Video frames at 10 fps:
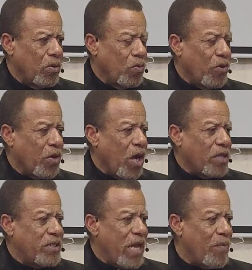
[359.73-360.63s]
with
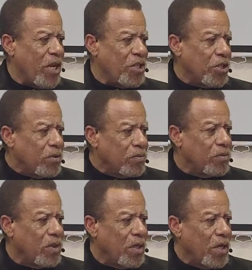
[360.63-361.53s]
God's damnation.
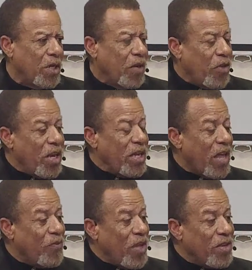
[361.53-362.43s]
Then
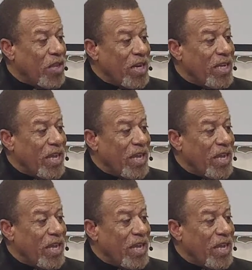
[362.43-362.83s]
he